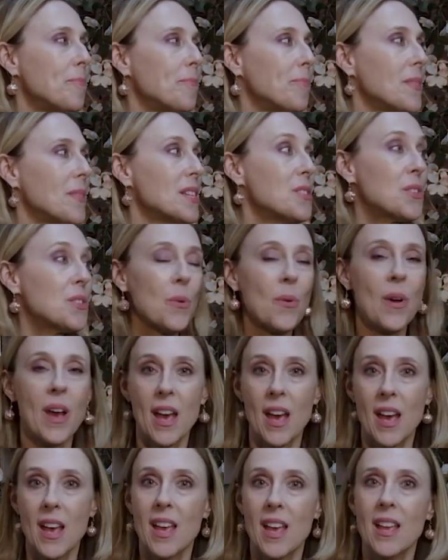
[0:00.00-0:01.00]
So
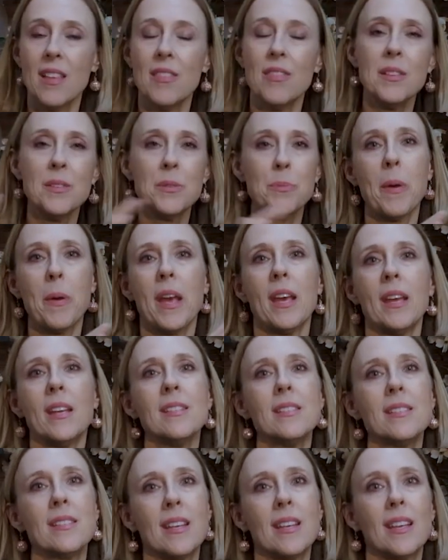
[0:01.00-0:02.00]
in this
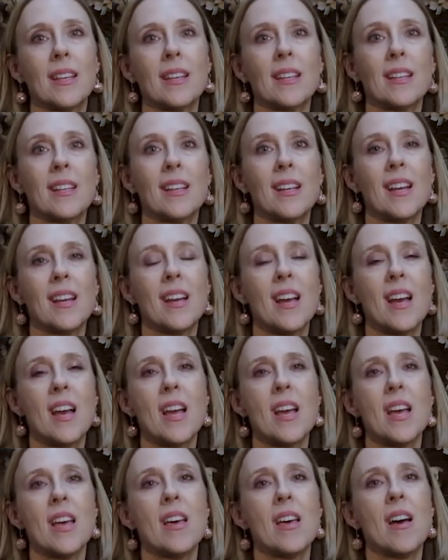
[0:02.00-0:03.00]
painting,
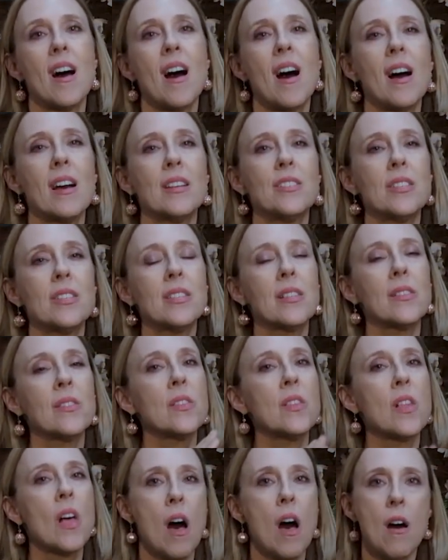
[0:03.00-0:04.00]
I just
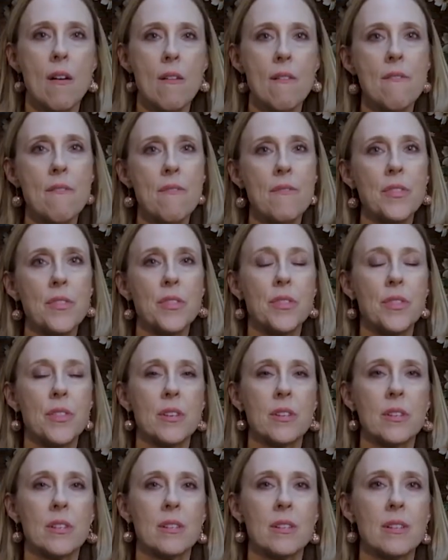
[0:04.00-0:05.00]
love
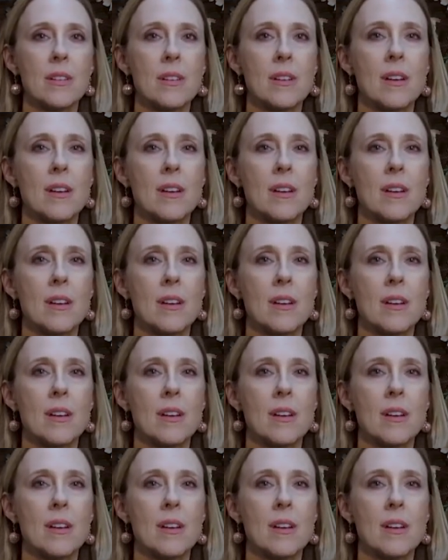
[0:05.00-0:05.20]
the